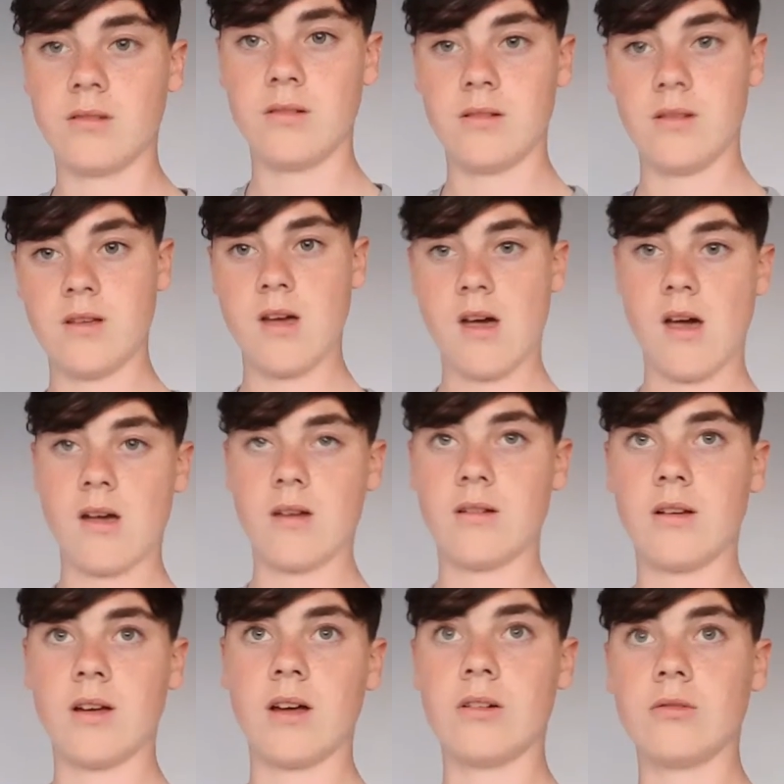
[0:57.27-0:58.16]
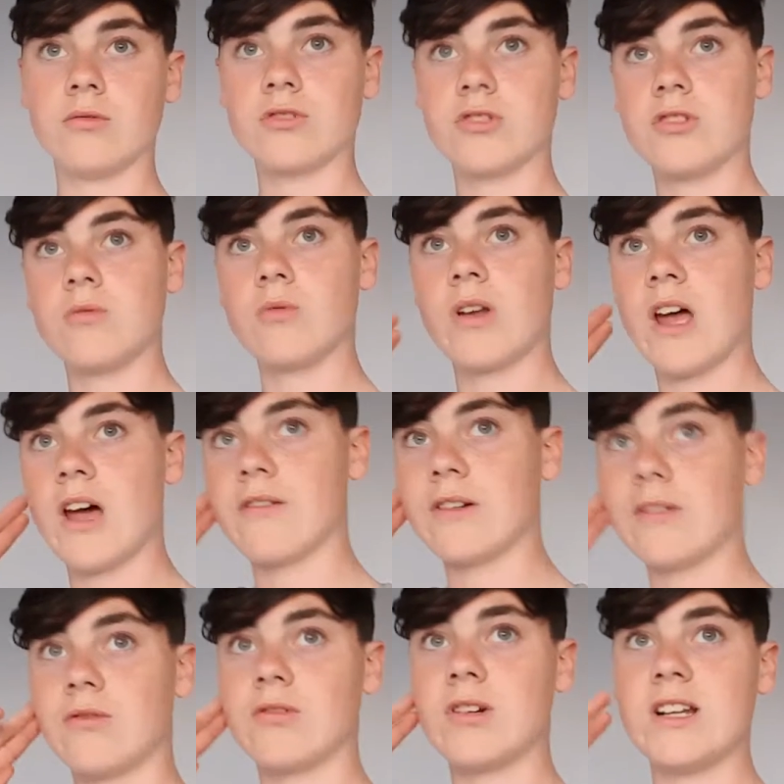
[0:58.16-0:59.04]
yeah, and also you want to
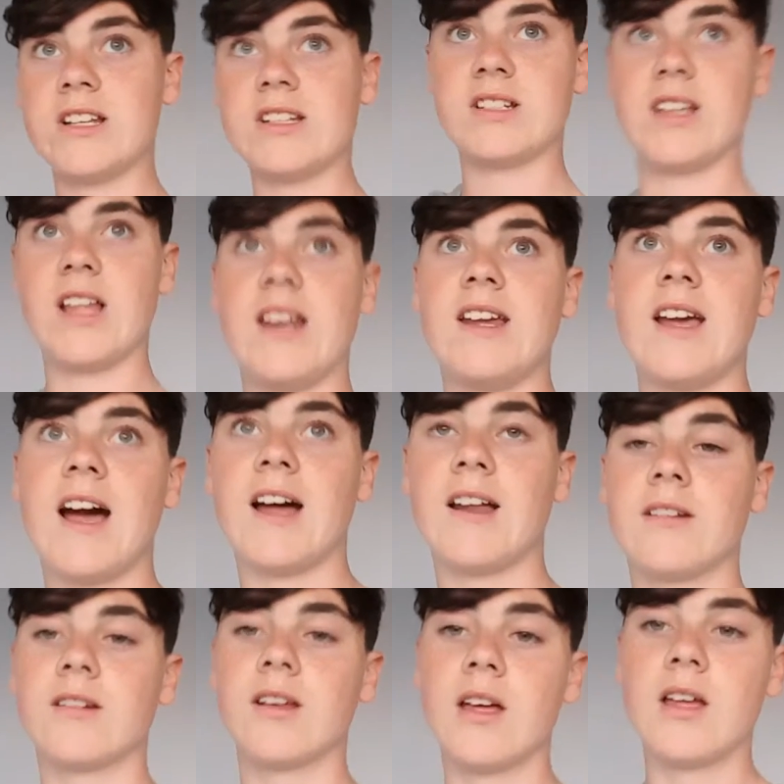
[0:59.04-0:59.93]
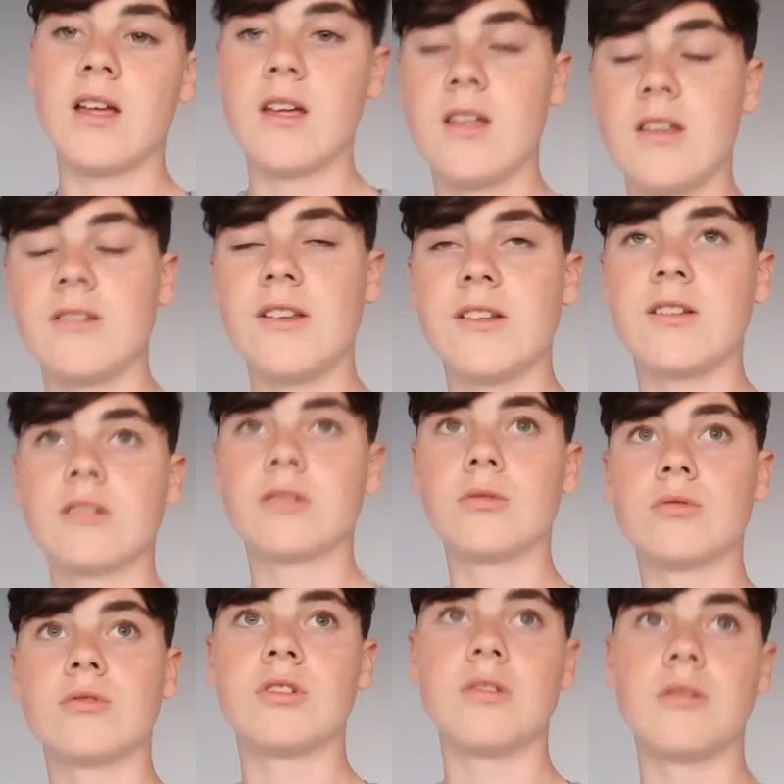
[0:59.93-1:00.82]
have a really steady hand. This is
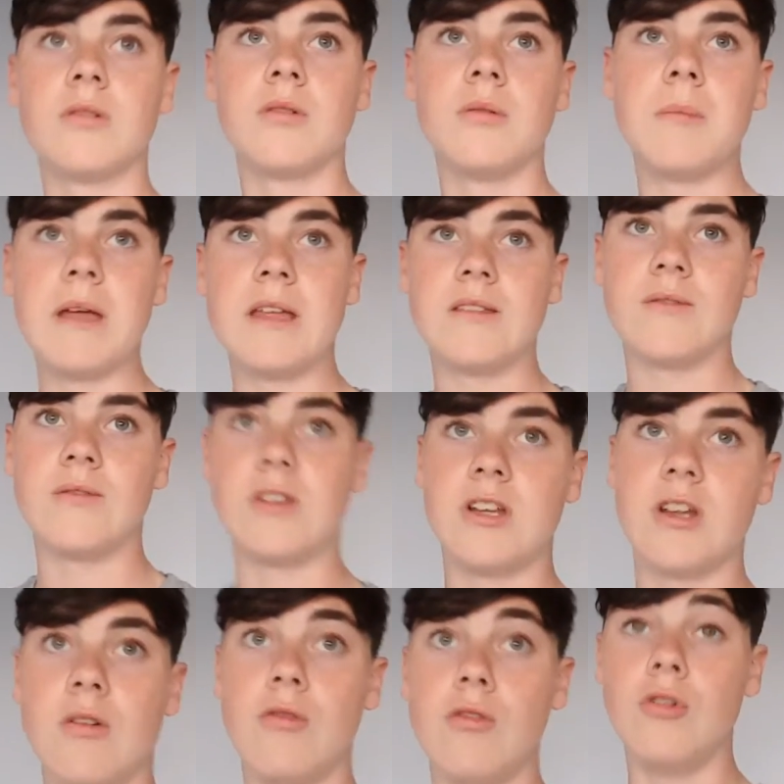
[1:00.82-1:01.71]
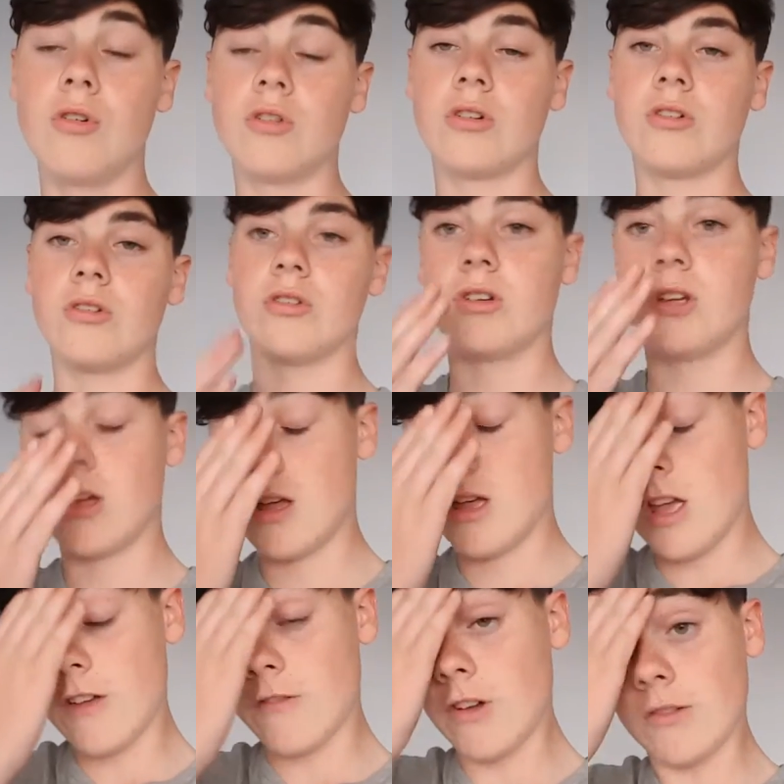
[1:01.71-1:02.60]
all to make the video look good.
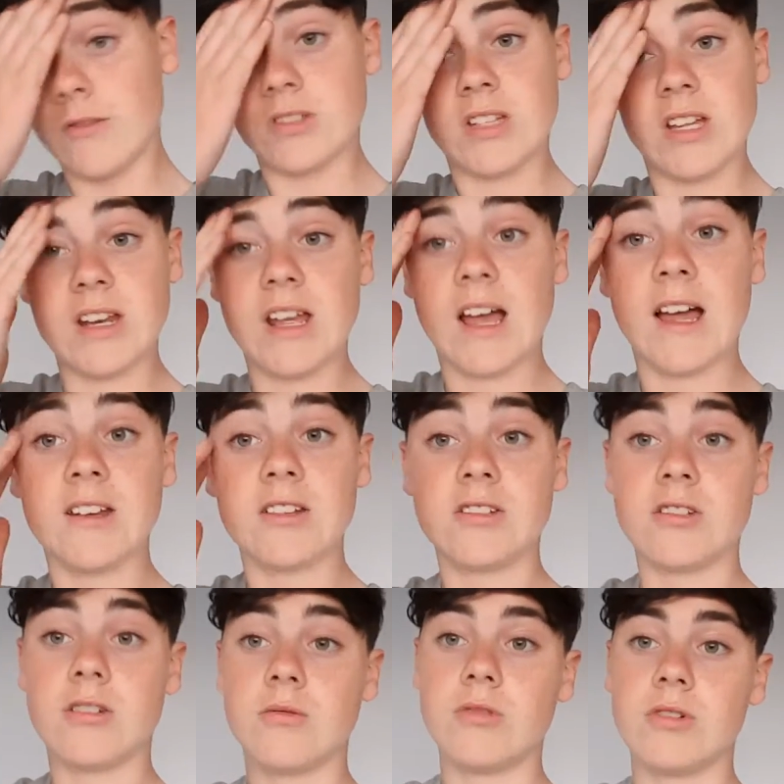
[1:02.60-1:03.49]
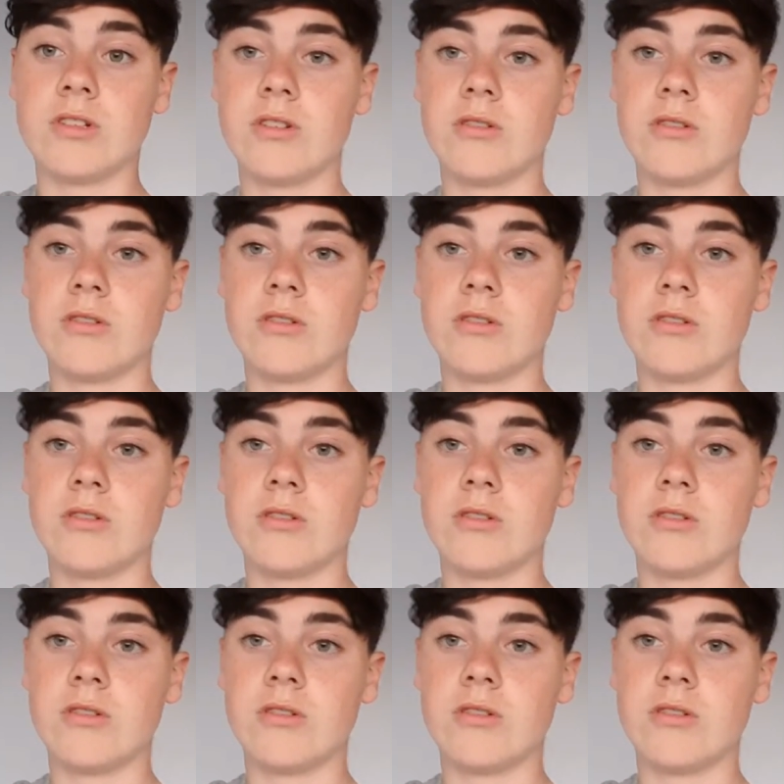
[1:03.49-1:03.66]
If you have a steady hand, you know what you're